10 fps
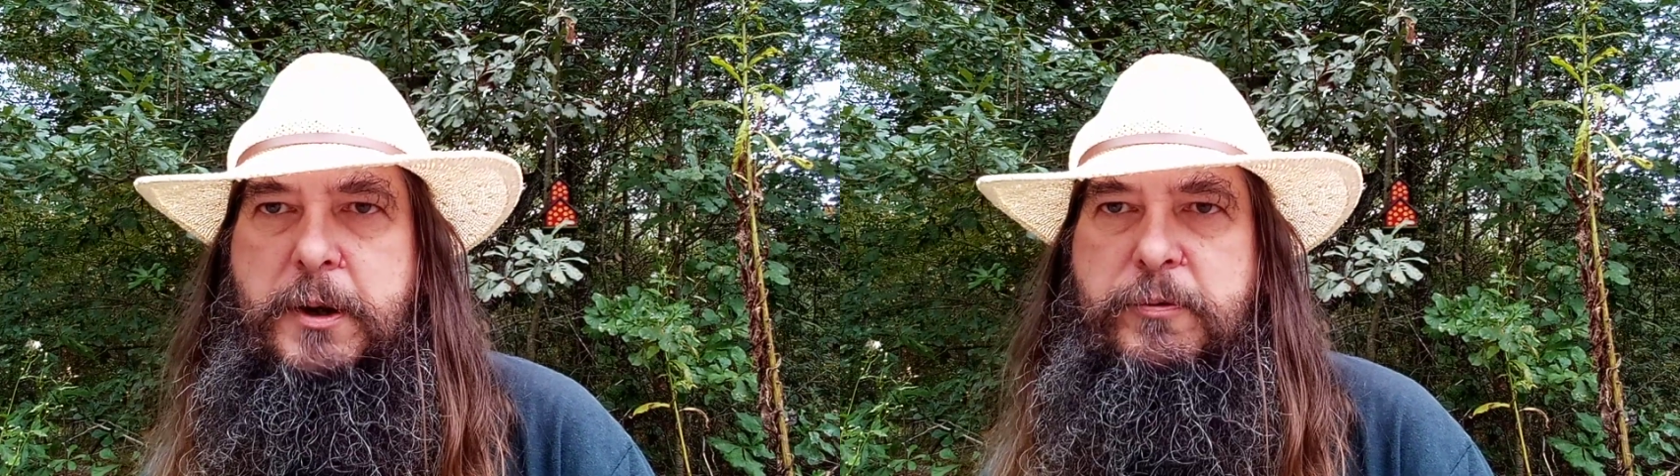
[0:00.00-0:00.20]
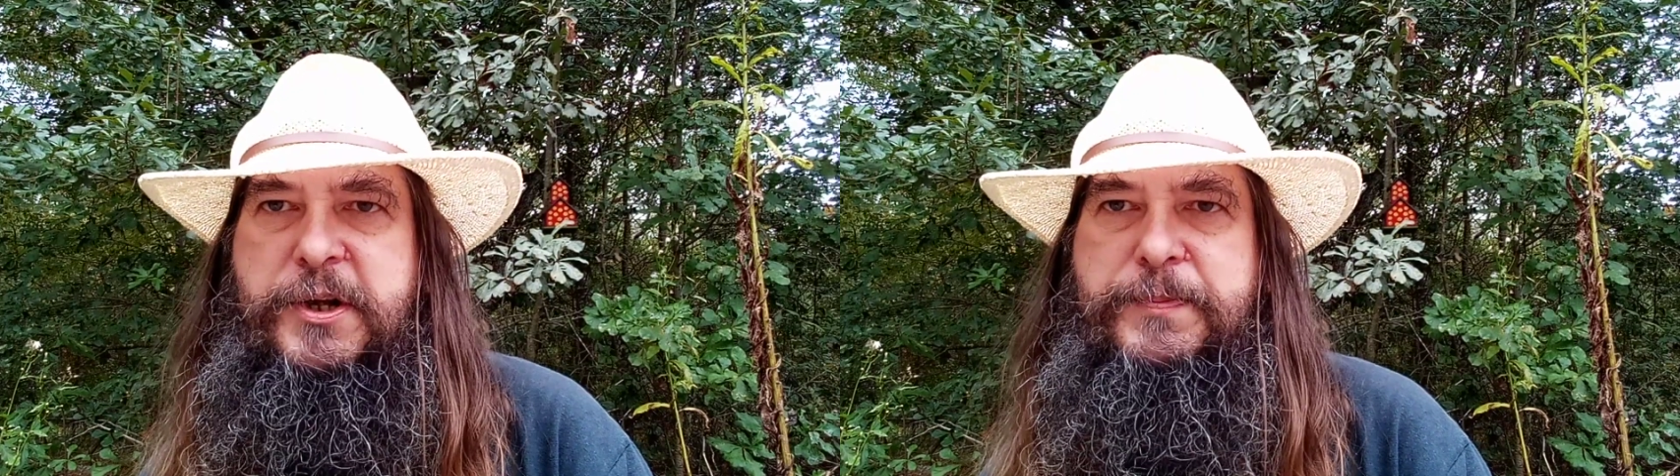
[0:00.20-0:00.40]

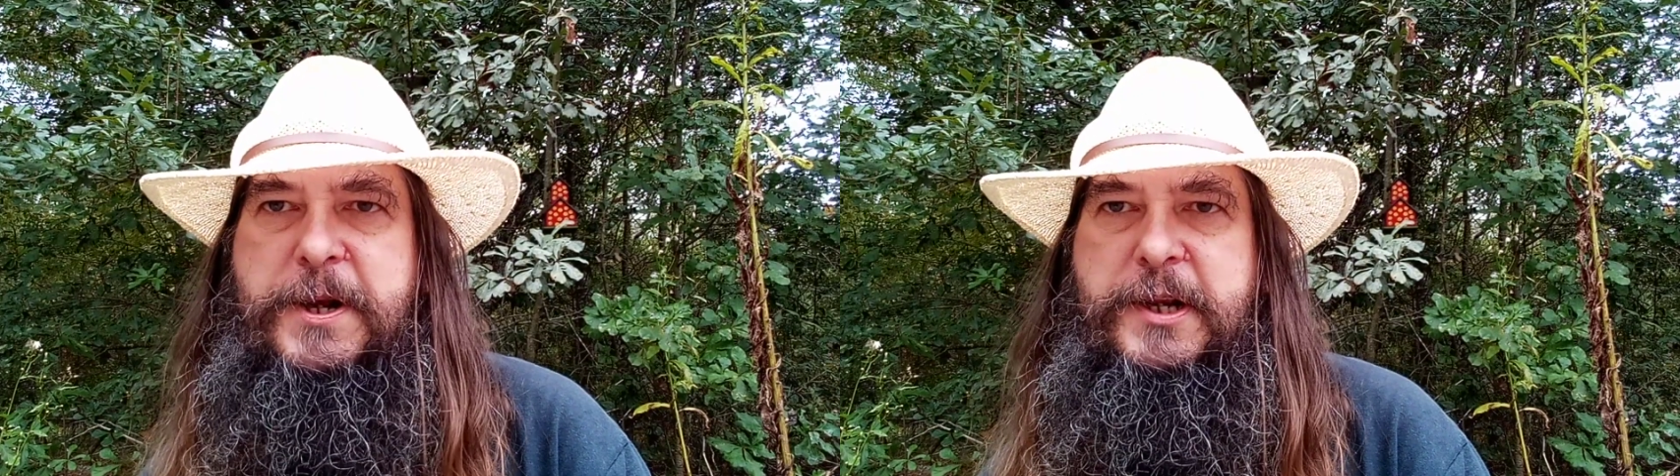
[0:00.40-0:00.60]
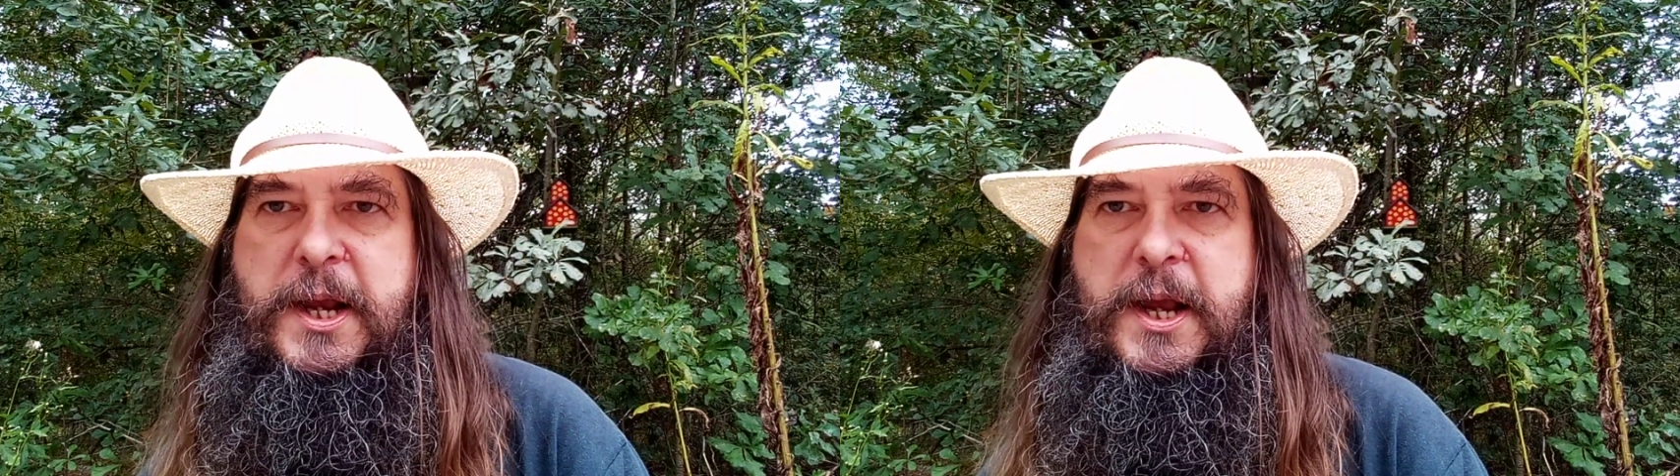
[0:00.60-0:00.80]
which
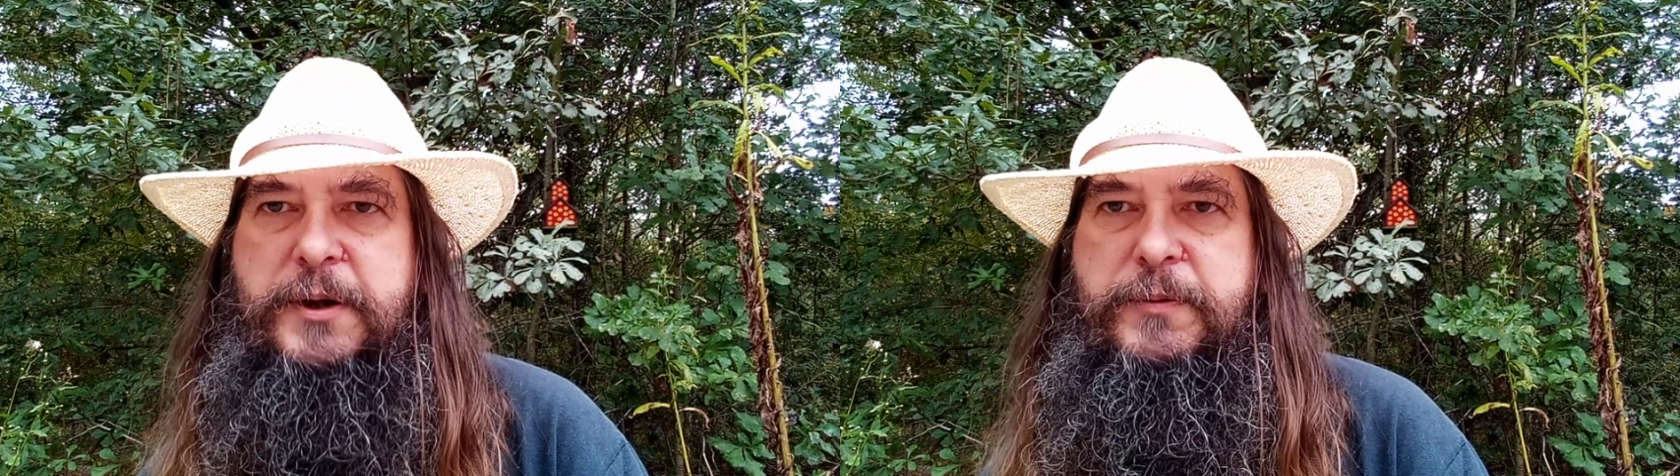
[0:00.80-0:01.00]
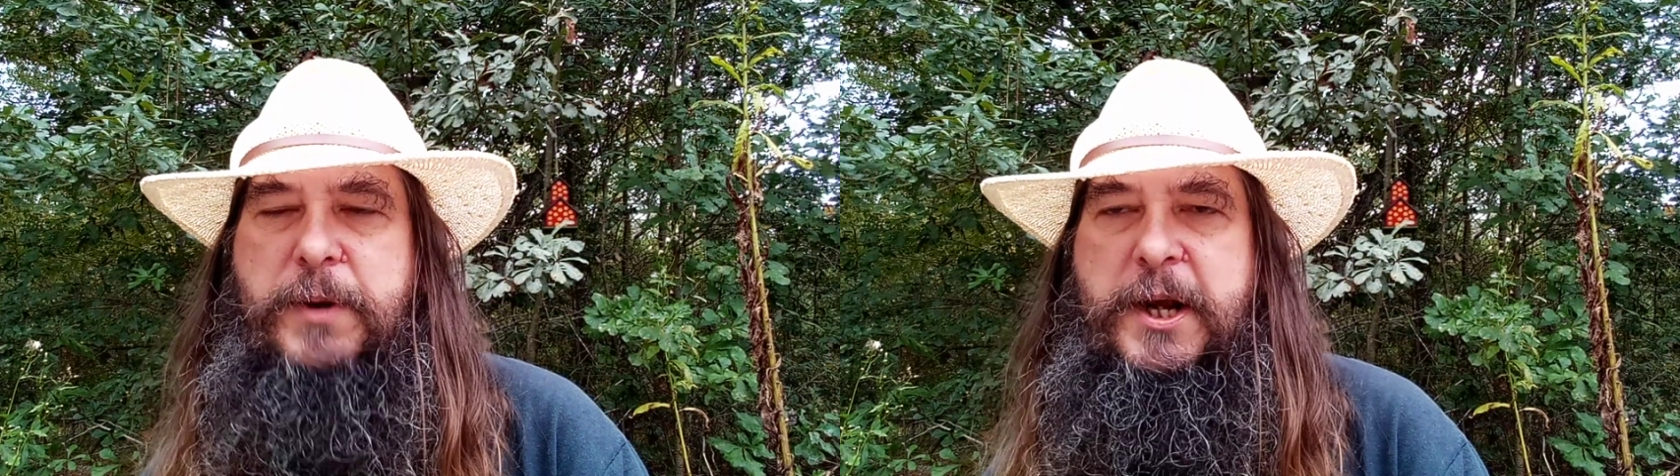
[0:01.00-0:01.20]
meant I
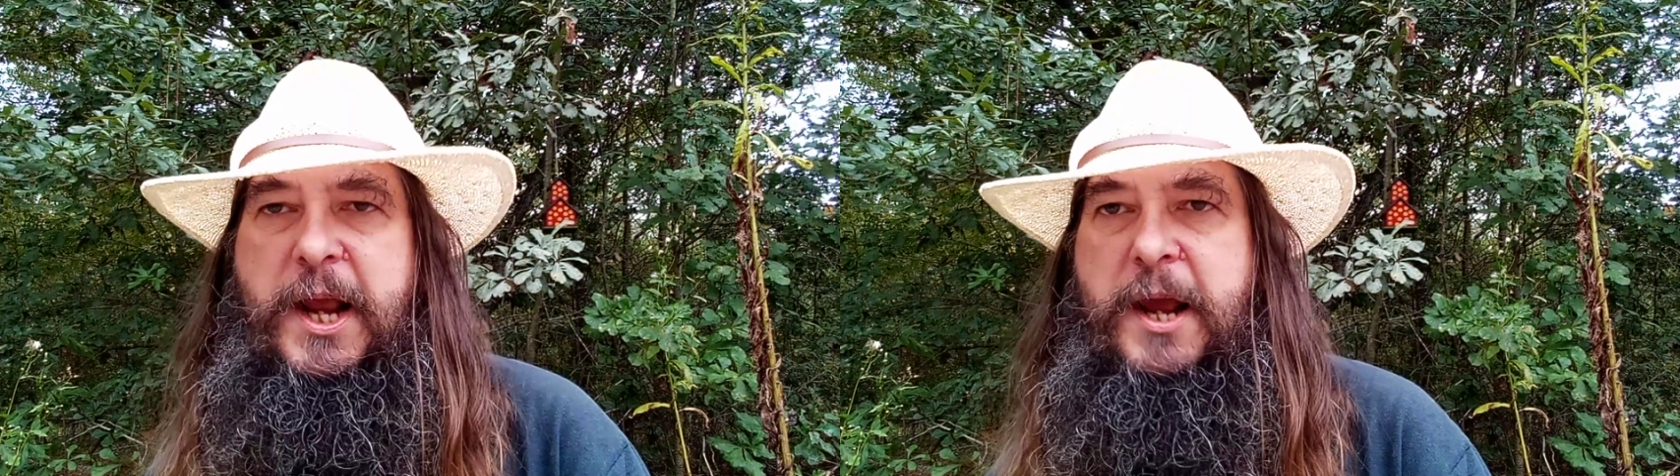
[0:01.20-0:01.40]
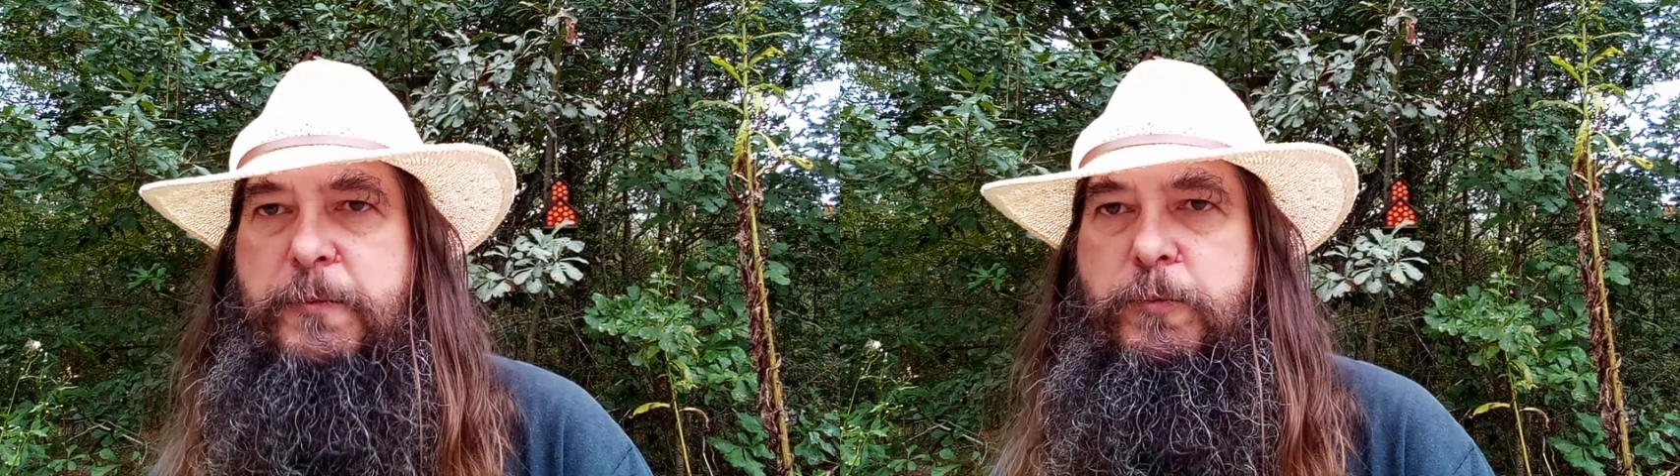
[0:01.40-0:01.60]
had